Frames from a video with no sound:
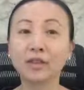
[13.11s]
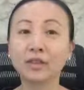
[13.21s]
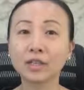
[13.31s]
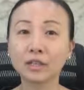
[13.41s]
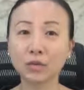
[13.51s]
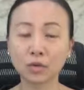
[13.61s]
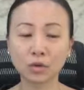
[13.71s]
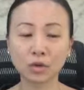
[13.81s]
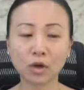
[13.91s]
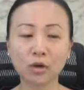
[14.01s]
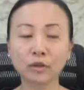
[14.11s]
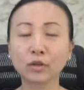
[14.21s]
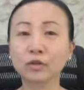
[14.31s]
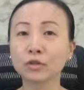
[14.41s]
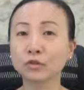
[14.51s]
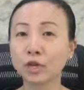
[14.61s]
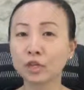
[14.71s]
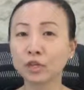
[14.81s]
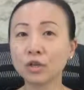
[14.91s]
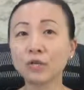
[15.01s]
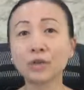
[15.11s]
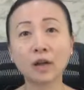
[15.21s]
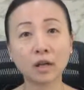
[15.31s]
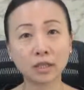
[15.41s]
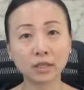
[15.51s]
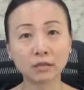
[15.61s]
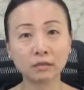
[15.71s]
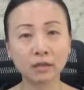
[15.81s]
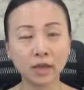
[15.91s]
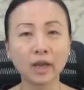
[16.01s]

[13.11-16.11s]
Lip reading: This talk on the construction of an article